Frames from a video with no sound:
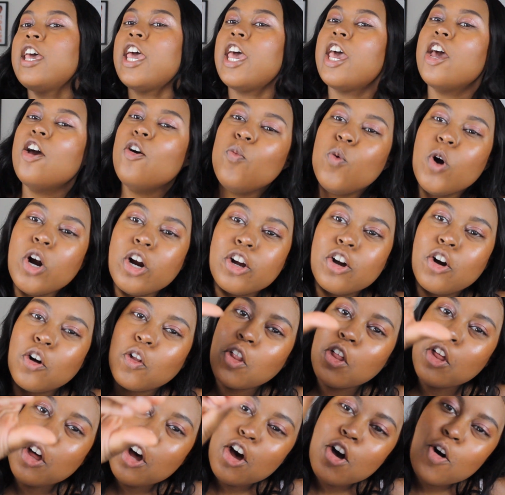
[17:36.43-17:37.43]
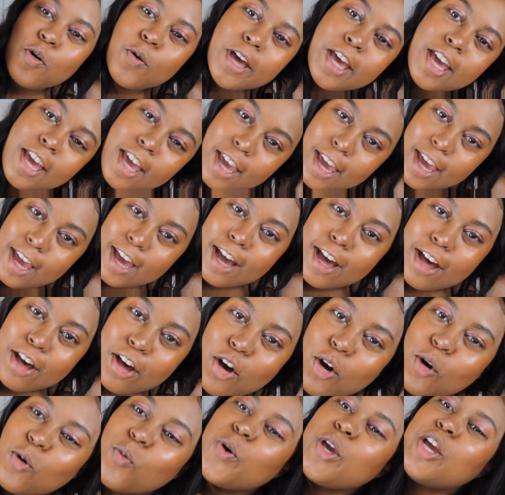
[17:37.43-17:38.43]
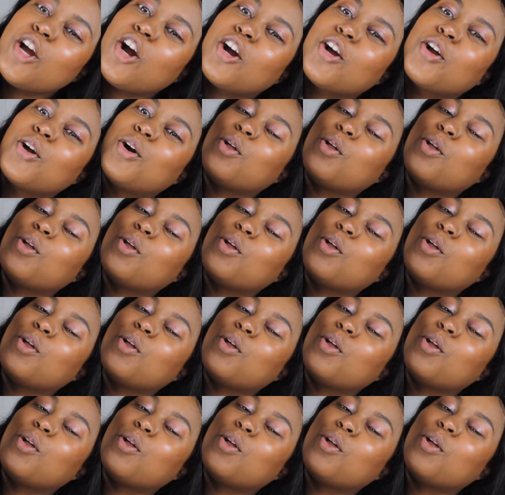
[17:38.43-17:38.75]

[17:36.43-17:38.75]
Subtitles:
And we're glowing. We are